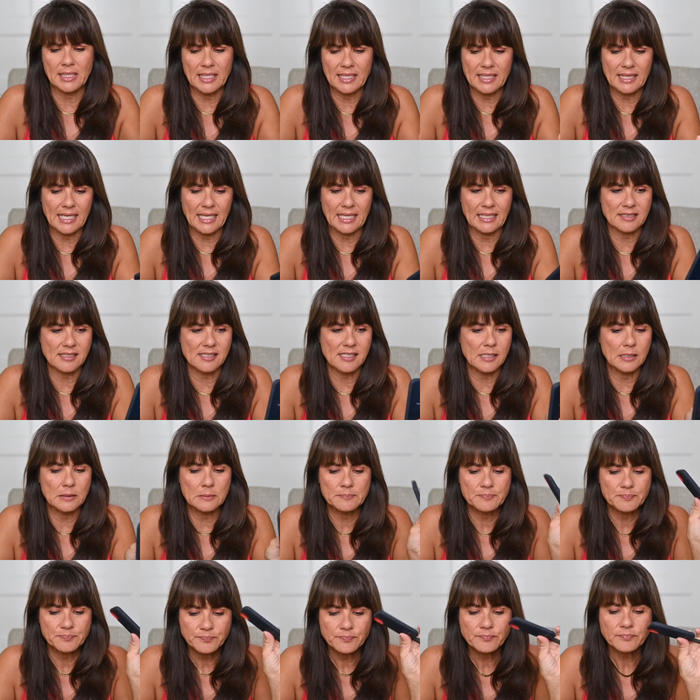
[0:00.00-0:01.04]
like that. So
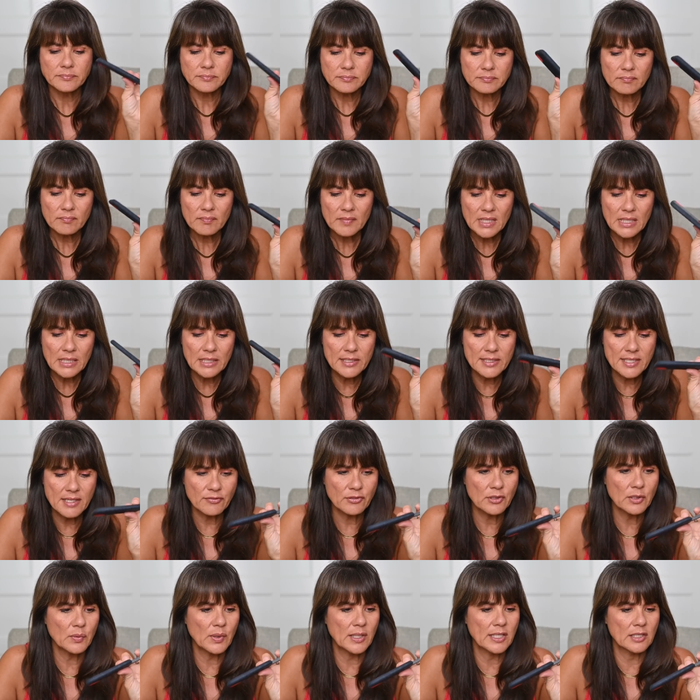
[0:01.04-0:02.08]
you
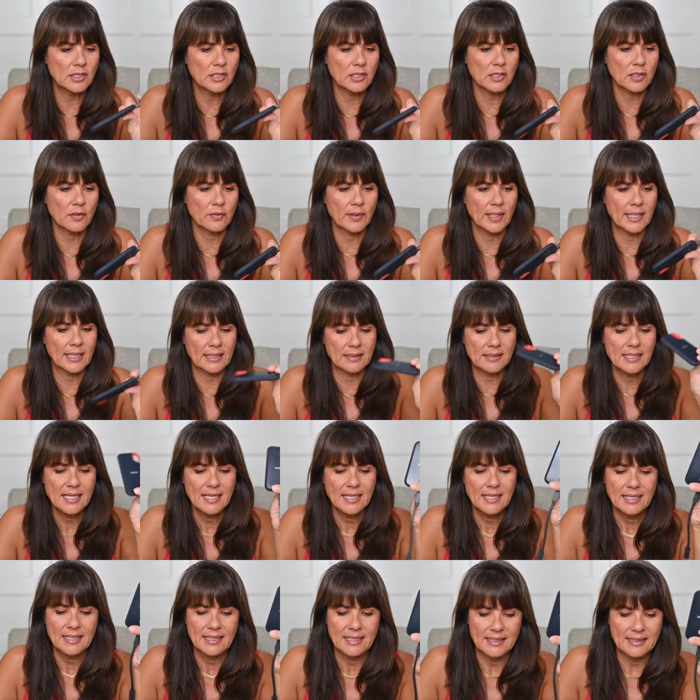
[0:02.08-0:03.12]
definitely want to look around.
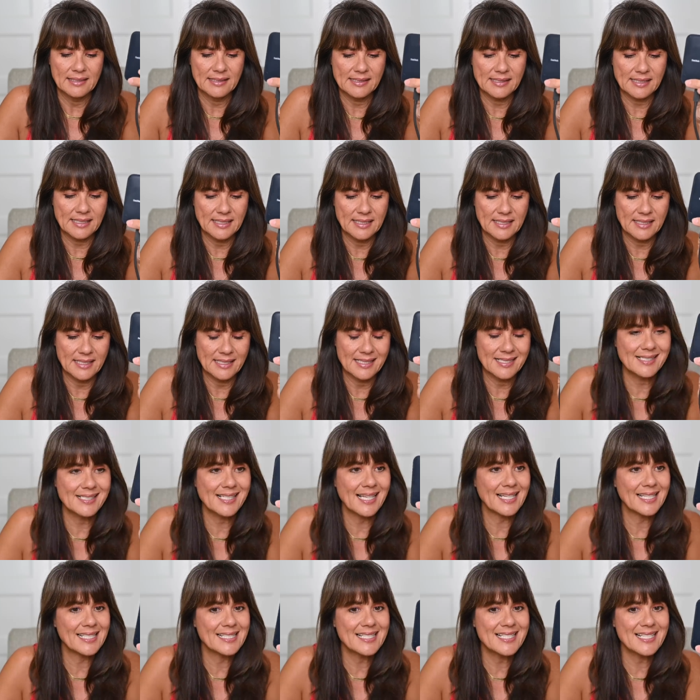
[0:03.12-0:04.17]
It is at the
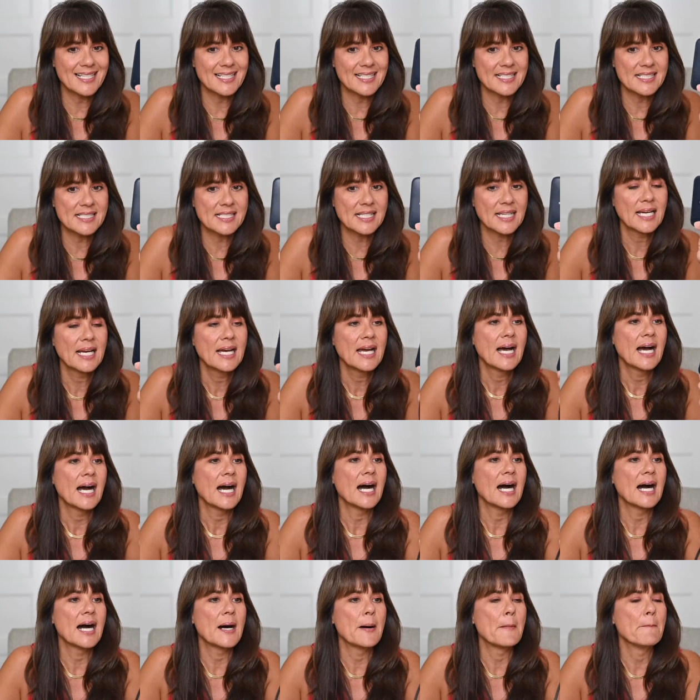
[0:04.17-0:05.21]
SanDisk.
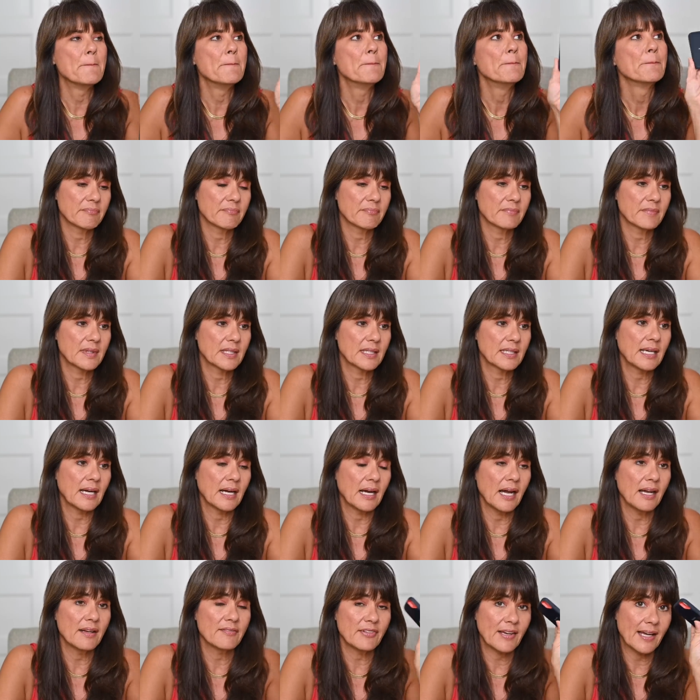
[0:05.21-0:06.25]
Um, yeah,
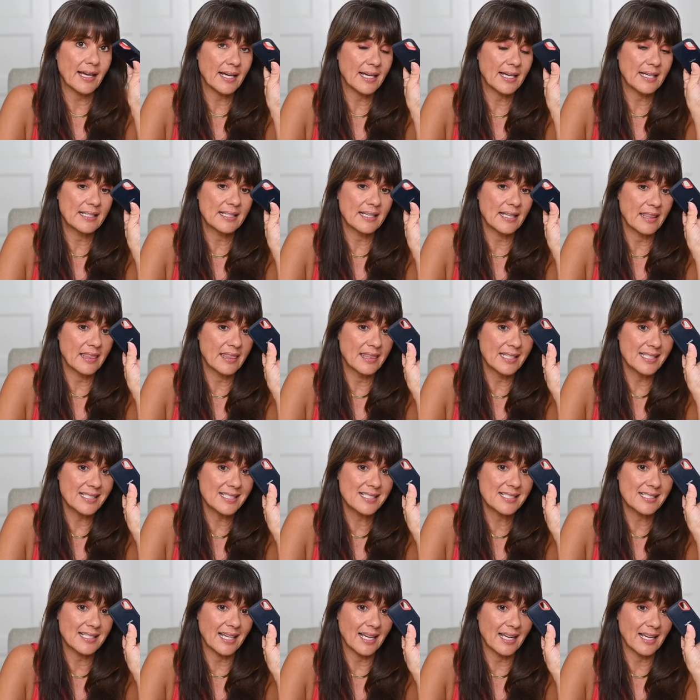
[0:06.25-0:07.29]
I've had
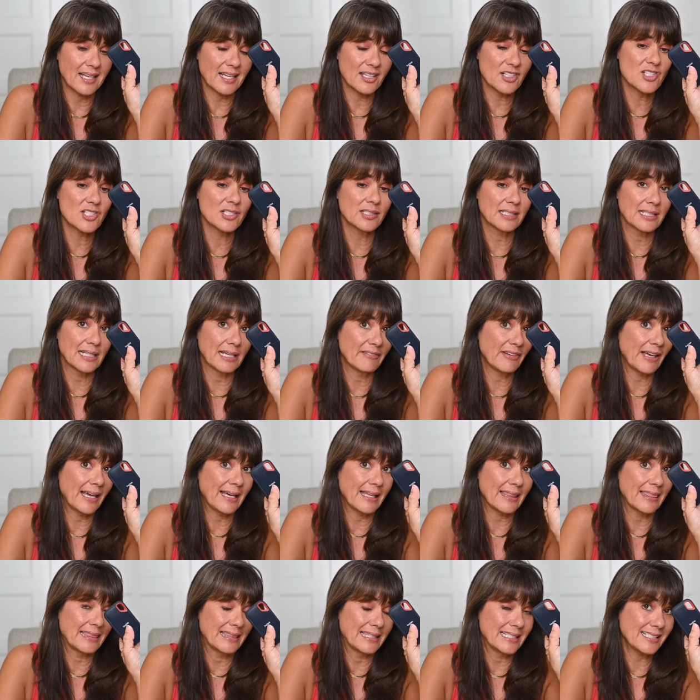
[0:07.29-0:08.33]
this, actually I've
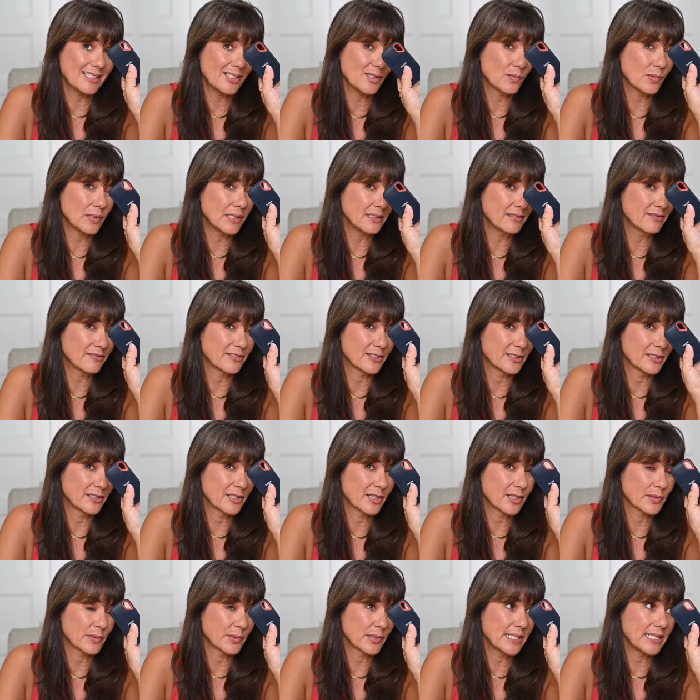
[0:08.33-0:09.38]
had this one for
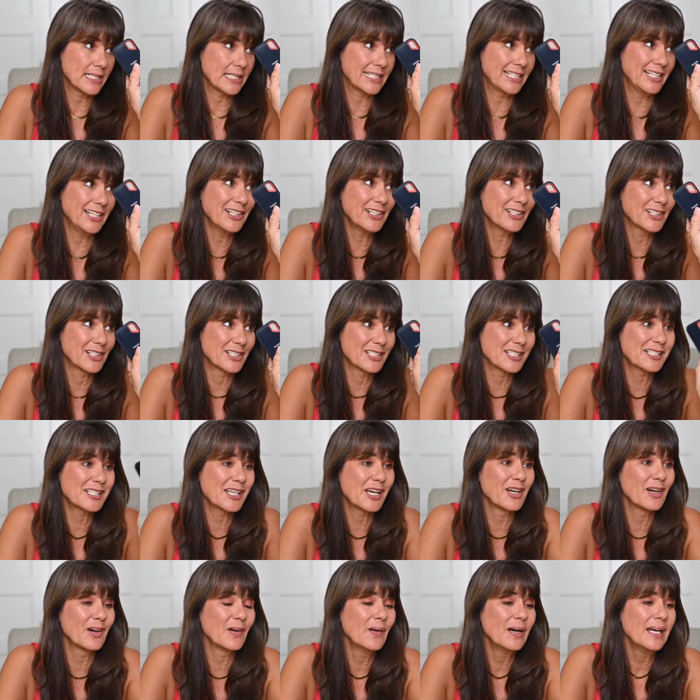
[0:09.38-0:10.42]
three years.
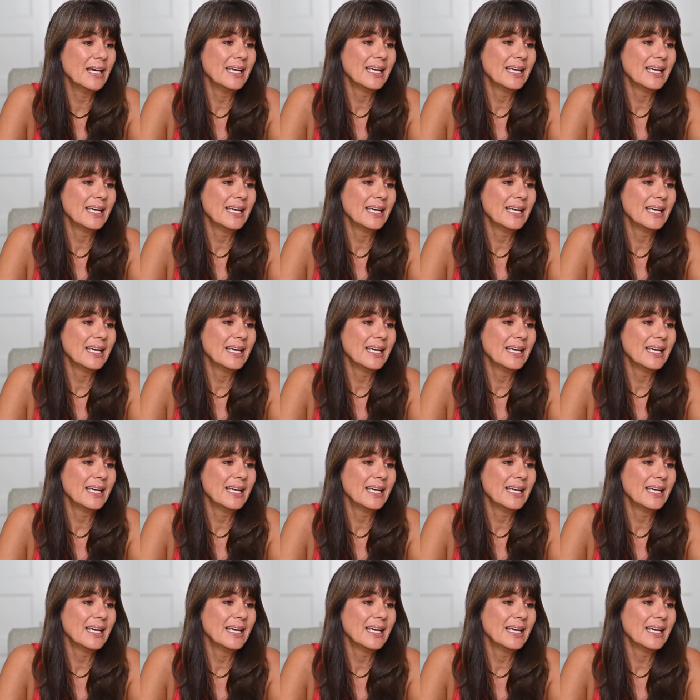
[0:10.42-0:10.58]
So